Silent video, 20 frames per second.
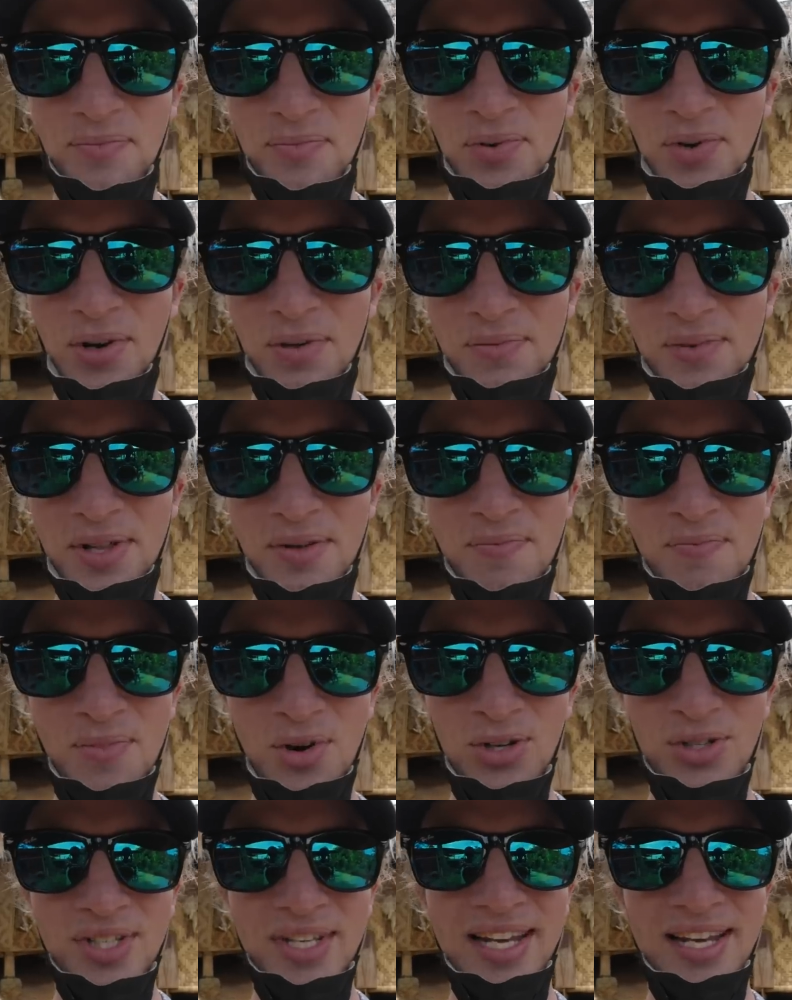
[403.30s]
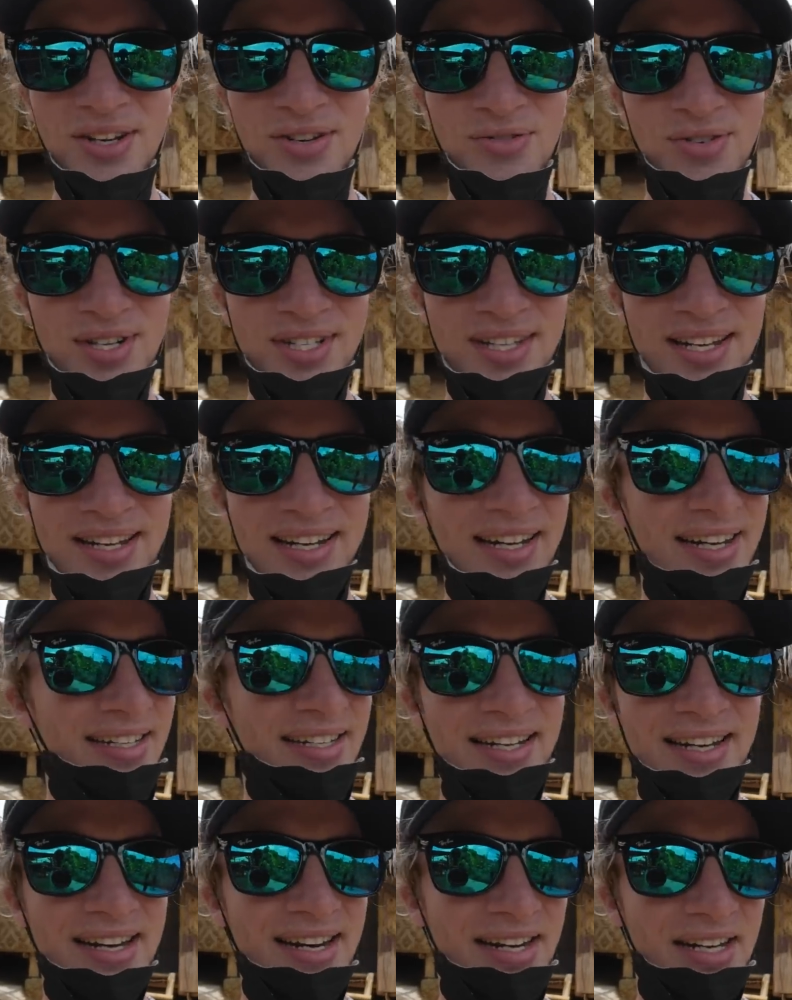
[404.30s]
Probably the most interesting, I
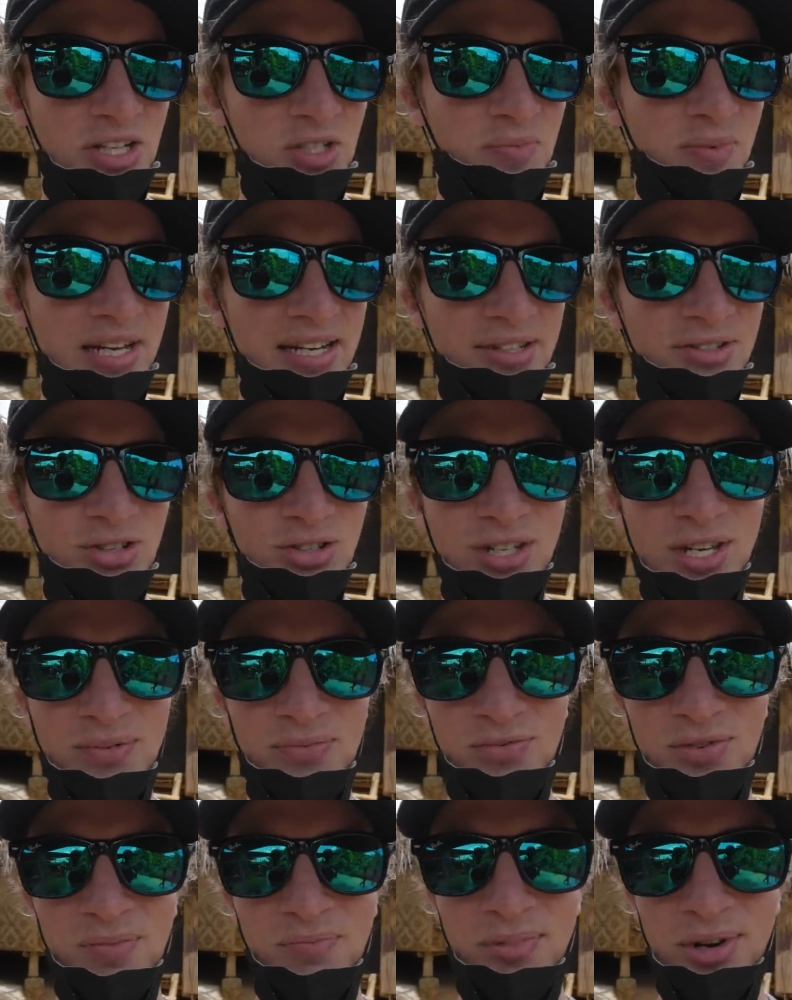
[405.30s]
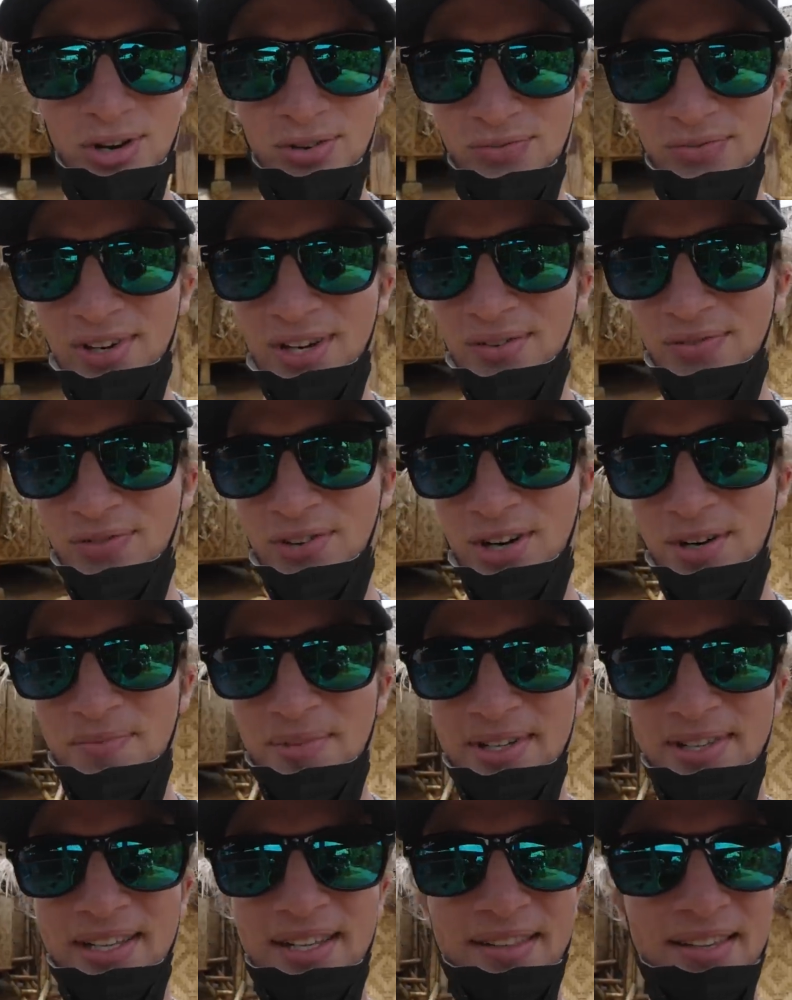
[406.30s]
did not expect. I just came for a butterfly farm,
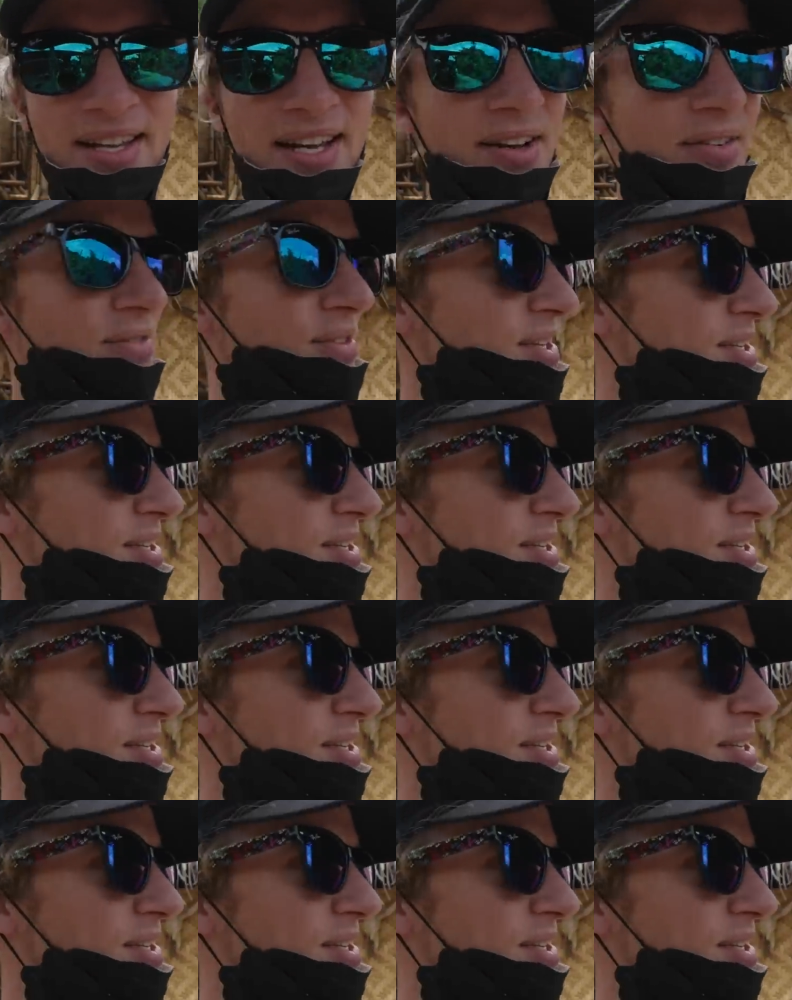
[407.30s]
and then they have